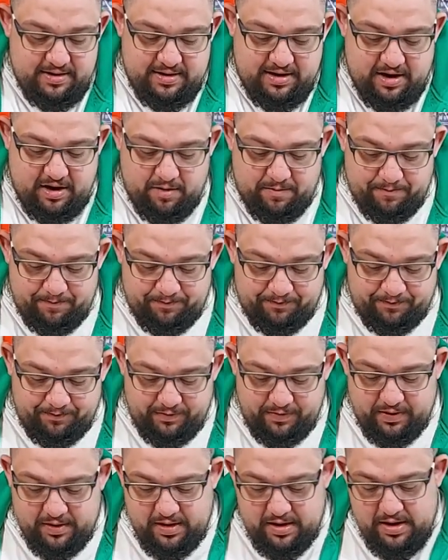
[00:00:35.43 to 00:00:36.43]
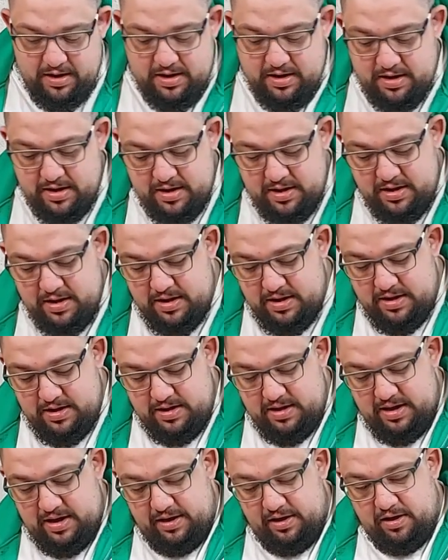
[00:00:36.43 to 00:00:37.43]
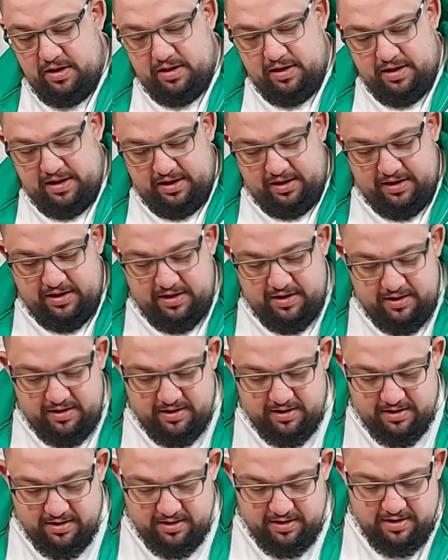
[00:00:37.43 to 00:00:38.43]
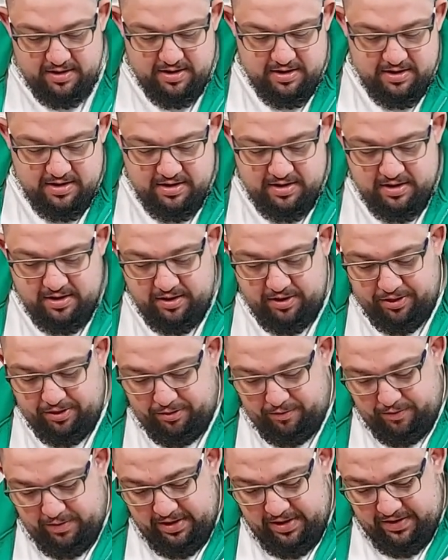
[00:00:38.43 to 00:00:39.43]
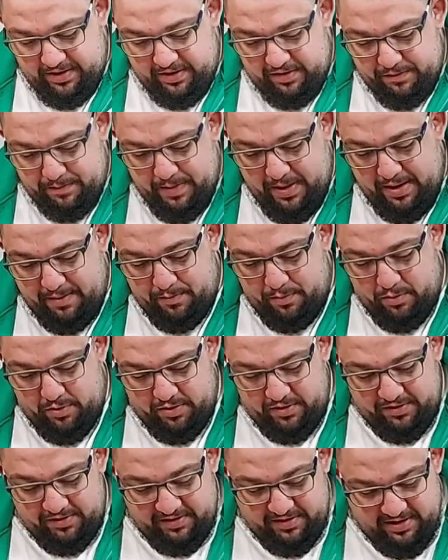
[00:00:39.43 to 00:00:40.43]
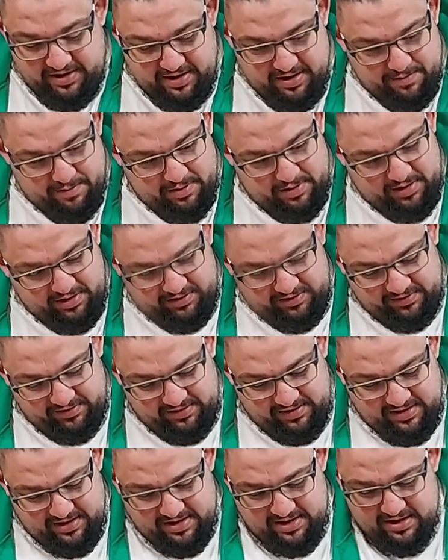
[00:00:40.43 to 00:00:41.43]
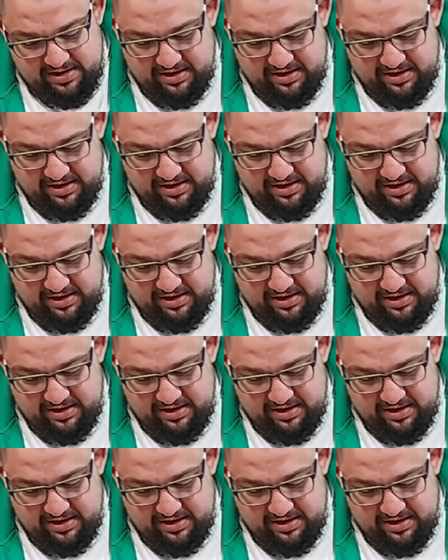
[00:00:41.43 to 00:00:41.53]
Now, I got like 3 of these bad boys here, but let's